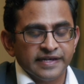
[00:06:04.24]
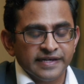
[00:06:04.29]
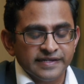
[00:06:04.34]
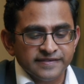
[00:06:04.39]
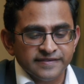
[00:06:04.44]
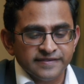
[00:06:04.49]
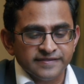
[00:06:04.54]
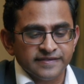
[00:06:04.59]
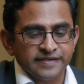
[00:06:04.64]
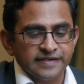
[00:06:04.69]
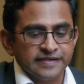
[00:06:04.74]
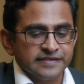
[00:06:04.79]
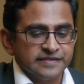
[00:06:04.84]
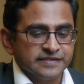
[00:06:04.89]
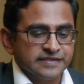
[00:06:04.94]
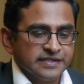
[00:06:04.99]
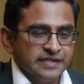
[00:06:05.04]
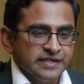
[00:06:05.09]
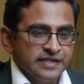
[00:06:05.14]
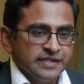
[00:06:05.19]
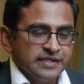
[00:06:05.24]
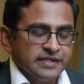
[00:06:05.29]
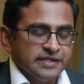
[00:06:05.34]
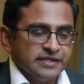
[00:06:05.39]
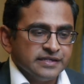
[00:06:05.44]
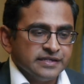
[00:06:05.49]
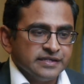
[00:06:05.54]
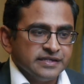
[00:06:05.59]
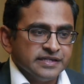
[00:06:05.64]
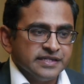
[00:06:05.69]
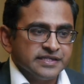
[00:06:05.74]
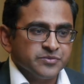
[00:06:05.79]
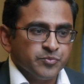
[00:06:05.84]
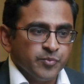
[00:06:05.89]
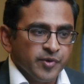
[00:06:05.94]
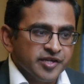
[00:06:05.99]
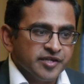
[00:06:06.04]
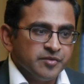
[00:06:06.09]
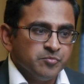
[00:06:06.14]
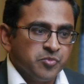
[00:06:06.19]
exercise, it's
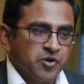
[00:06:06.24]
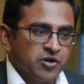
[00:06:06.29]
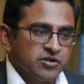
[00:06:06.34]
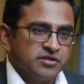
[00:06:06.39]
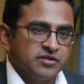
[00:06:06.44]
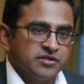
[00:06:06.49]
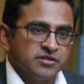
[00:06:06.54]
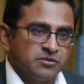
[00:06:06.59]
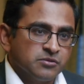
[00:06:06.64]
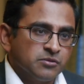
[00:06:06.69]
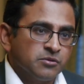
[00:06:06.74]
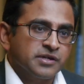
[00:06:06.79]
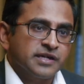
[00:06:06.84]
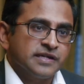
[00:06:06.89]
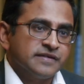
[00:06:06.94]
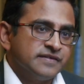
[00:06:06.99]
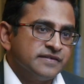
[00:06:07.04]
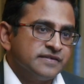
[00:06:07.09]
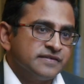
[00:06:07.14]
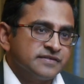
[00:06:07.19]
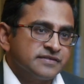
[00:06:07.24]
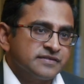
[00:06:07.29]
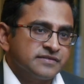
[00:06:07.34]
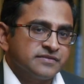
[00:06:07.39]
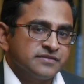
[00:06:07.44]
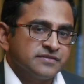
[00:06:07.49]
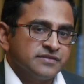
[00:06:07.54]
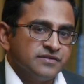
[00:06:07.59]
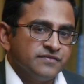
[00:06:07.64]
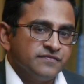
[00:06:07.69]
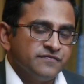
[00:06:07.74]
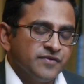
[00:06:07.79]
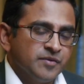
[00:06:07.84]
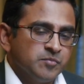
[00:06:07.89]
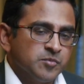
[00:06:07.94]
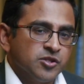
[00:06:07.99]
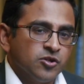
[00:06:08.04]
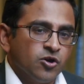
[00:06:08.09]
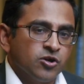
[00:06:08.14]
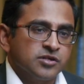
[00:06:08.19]
very important to look at this
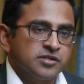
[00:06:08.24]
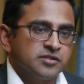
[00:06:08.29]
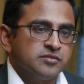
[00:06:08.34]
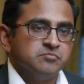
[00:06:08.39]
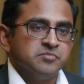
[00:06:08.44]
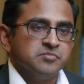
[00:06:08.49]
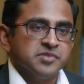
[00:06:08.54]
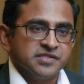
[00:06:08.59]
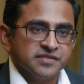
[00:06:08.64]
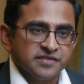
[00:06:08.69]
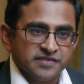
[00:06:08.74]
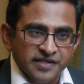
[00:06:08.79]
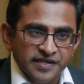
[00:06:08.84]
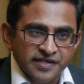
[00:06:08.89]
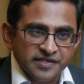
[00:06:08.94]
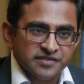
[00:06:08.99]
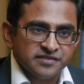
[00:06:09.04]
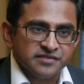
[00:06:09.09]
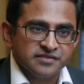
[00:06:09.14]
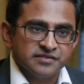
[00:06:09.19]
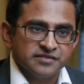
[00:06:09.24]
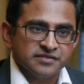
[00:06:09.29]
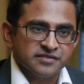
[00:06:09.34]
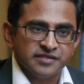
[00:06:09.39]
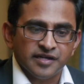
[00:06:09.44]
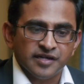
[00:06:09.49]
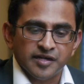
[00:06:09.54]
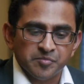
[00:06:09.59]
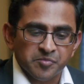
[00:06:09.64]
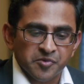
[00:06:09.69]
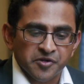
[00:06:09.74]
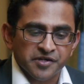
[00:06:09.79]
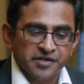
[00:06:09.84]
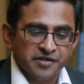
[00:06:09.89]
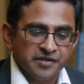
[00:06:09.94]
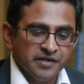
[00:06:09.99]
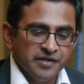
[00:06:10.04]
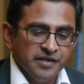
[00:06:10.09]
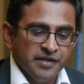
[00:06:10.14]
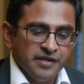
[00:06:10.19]
from a long-term business case
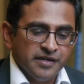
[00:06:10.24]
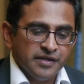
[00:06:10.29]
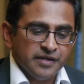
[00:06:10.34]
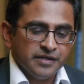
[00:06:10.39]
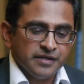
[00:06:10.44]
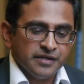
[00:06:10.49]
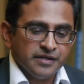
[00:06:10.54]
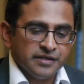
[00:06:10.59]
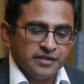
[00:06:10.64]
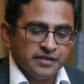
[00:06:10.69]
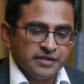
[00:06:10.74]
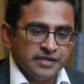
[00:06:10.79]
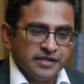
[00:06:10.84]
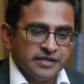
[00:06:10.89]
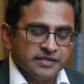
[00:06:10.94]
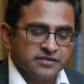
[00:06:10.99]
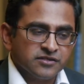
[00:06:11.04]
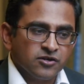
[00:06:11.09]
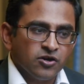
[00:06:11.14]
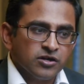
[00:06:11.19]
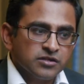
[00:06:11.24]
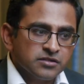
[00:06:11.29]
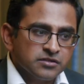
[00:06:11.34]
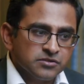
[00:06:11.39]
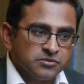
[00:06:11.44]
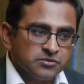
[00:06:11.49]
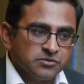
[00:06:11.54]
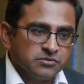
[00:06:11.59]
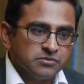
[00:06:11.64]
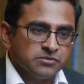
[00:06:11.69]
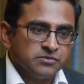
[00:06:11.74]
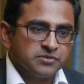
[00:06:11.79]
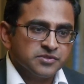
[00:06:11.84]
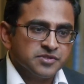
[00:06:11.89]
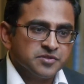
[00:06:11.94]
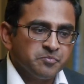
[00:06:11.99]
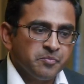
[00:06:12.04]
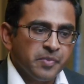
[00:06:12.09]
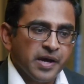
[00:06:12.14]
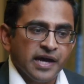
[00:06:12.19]
standpoint. It's got to
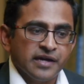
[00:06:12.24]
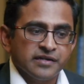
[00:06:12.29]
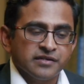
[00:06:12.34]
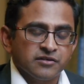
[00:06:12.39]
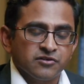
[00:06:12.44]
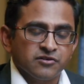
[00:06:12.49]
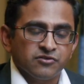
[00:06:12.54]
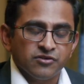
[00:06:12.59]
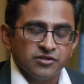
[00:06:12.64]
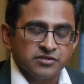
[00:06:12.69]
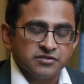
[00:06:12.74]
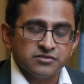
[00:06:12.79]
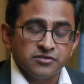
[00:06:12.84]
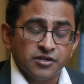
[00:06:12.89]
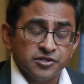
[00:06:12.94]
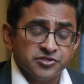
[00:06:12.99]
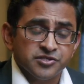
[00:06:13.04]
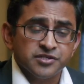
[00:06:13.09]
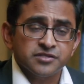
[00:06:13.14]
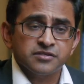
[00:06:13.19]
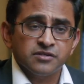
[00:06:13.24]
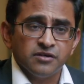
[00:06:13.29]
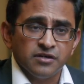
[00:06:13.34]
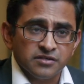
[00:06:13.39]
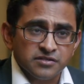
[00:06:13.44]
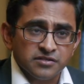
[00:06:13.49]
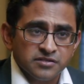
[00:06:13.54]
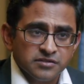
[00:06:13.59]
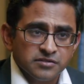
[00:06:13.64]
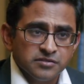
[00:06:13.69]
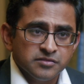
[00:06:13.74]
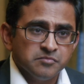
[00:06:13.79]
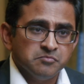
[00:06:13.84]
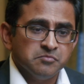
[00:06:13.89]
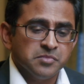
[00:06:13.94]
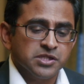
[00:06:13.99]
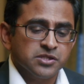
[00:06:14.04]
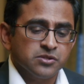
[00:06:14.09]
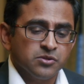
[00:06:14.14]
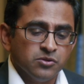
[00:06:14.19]
span across not just cost,
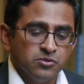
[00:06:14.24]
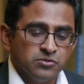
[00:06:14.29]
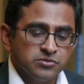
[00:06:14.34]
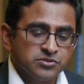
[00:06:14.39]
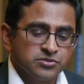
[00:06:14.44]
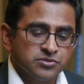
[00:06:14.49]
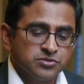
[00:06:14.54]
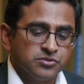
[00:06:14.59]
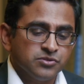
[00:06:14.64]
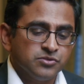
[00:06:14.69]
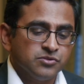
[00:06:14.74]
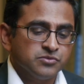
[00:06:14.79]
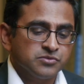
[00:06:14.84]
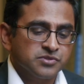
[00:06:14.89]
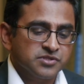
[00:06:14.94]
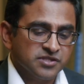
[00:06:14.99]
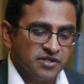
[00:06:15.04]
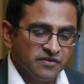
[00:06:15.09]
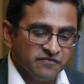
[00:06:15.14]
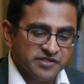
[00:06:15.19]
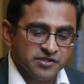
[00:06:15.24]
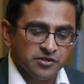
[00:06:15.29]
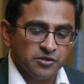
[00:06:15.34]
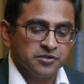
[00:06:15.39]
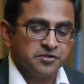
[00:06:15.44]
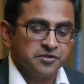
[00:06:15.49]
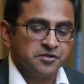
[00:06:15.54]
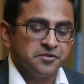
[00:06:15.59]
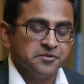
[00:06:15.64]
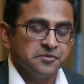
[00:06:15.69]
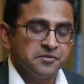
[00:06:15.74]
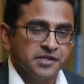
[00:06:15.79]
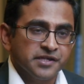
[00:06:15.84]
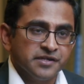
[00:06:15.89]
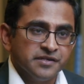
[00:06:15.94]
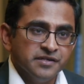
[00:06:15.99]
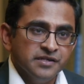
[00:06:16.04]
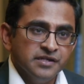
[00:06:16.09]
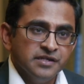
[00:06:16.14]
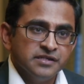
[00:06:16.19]
but also service
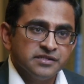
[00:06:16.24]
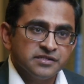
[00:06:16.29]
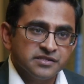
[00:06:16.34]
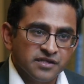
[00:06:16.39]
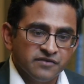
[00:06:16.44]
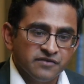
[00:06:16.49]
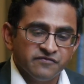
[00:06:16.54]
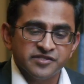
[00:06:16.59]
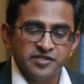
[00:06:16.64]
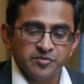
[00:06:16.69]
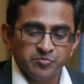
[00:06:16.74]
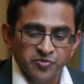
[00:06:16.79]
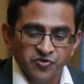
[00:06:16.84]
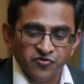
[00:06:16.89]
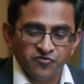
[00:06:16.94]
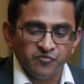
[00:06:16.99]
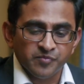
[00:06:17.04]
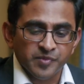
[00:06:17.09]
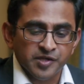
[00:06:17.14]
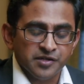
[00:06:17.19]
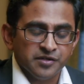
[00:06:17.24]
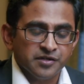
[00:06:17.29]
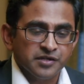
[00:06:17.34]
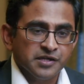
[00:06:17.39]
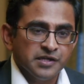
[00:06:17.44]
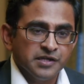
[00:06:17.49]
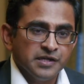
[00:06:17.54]
continuity, service improvement,